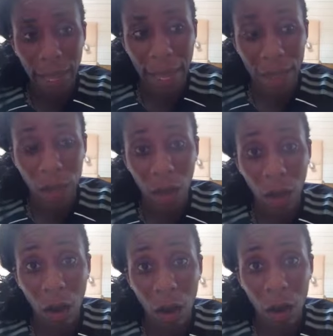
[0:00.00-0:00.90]
and the
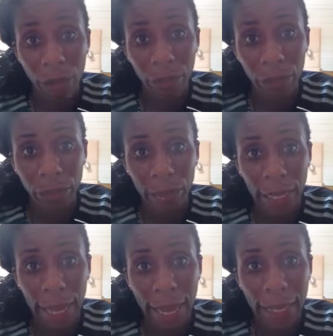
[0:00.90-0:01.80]
heart
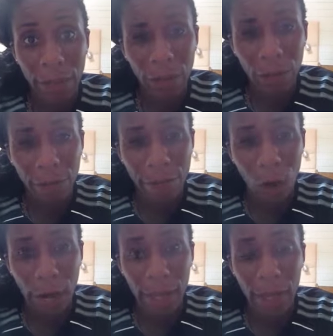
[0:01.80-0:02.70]
and the
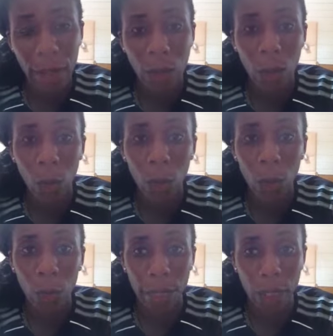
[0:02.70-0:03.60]
fight will
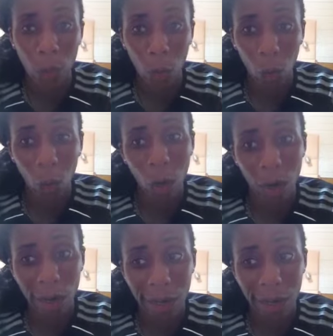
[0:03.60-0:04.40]
be what